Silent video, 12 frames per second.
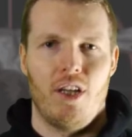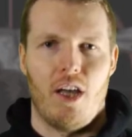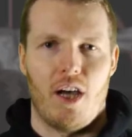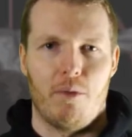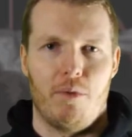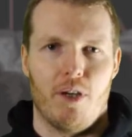
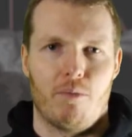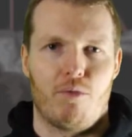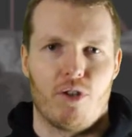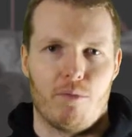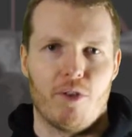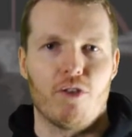I'd be up
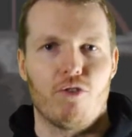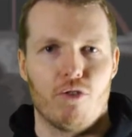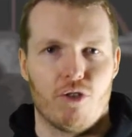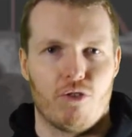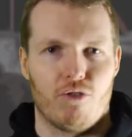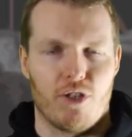around about the
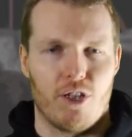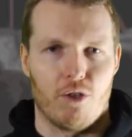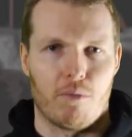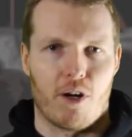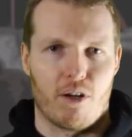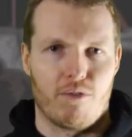200 kilo
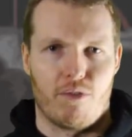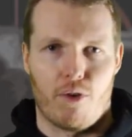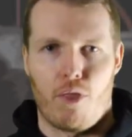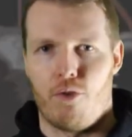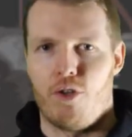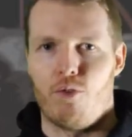mark for
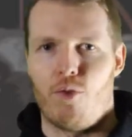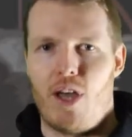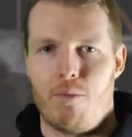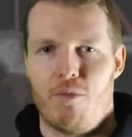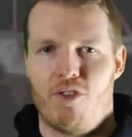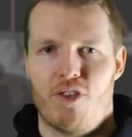3
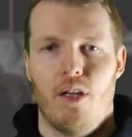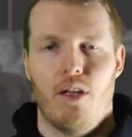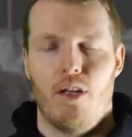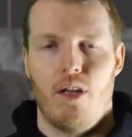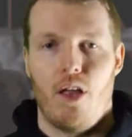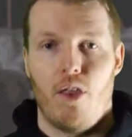reps.
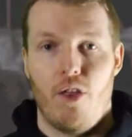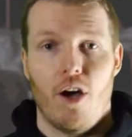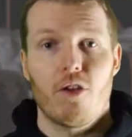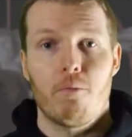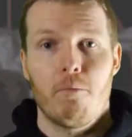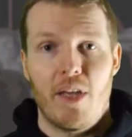The
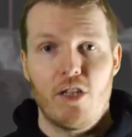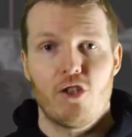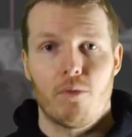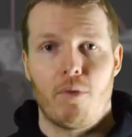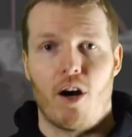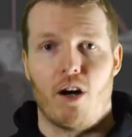other major
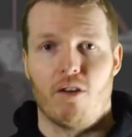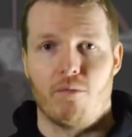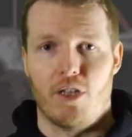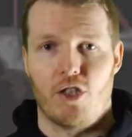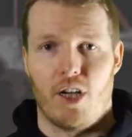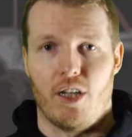part of
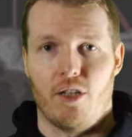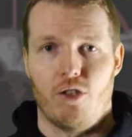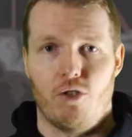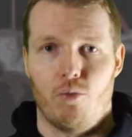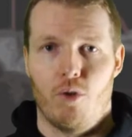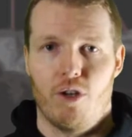my
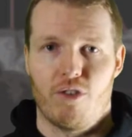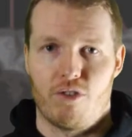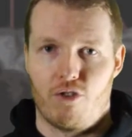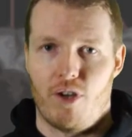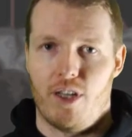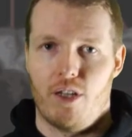challenge was to
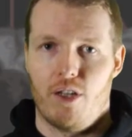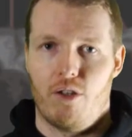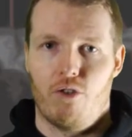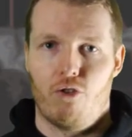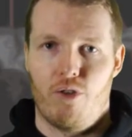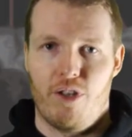try and
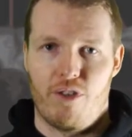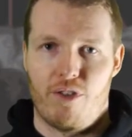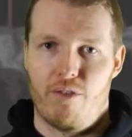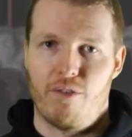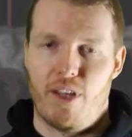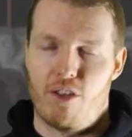increase
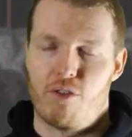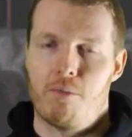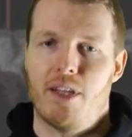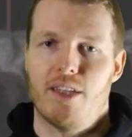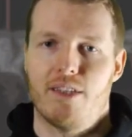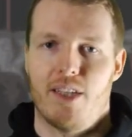the
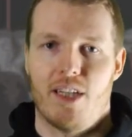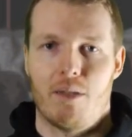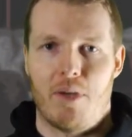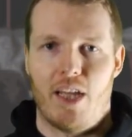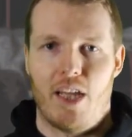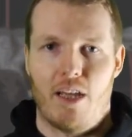flexibility in
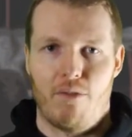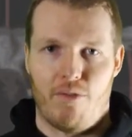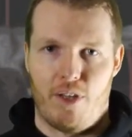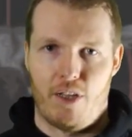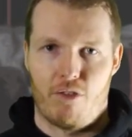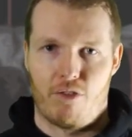my hip
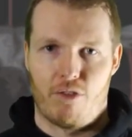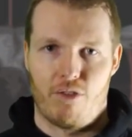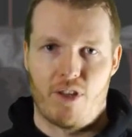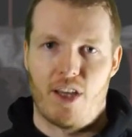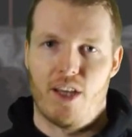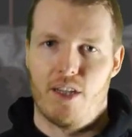flexors
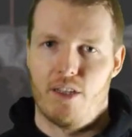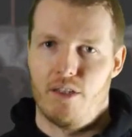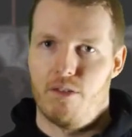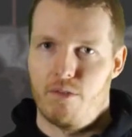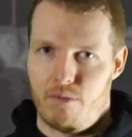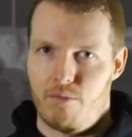
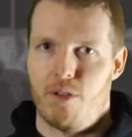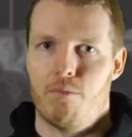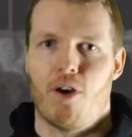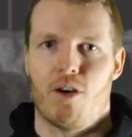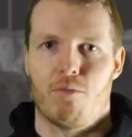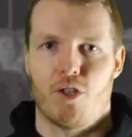and in
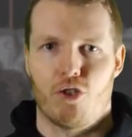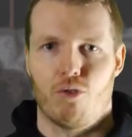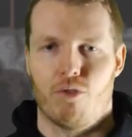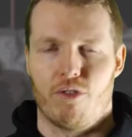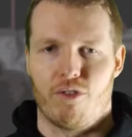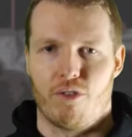part my
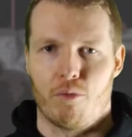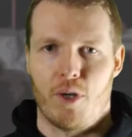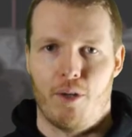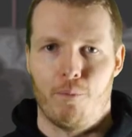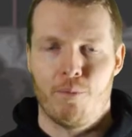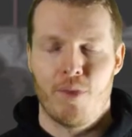shoulders as well.